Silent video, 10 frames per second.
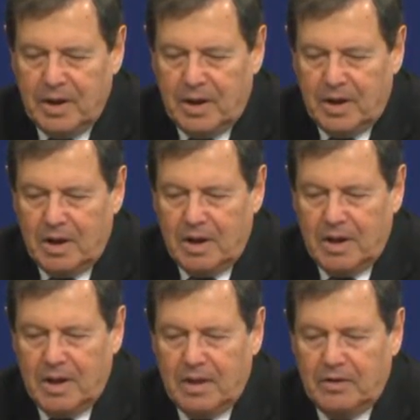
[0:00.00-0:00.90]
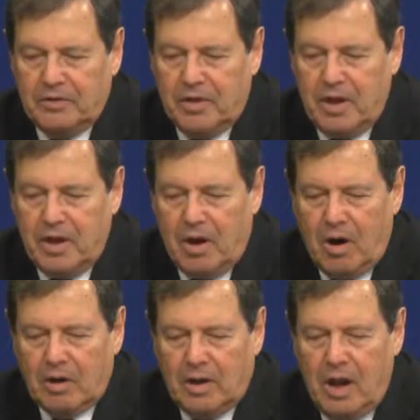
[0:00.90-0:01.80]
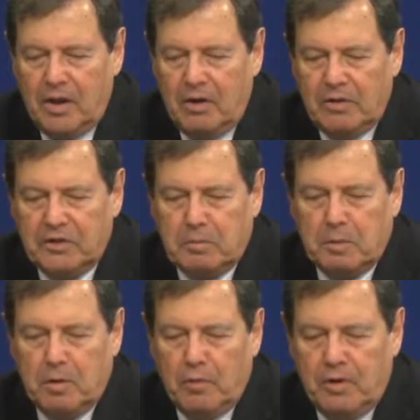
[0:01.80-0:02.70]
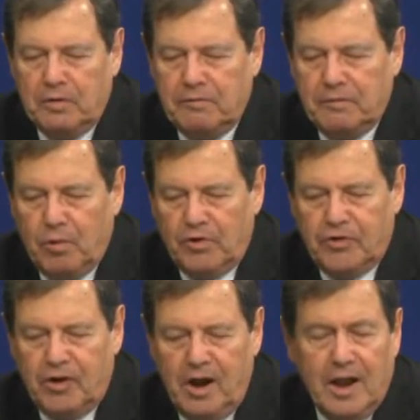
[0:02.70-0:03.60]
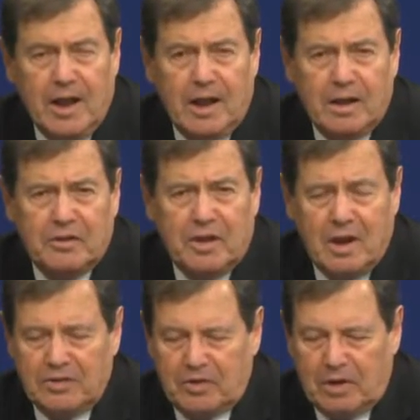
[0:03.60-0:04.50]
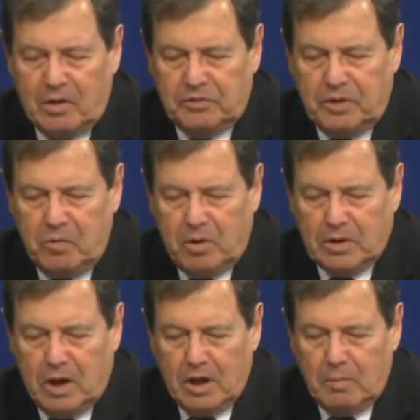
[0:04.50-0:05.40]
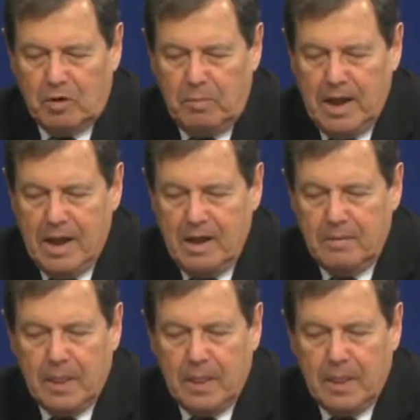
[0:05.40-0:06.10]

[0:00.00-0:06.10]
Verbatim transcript: uh, is a hardliner, is a proponent of torture, and is against closing Guantanamo Bay.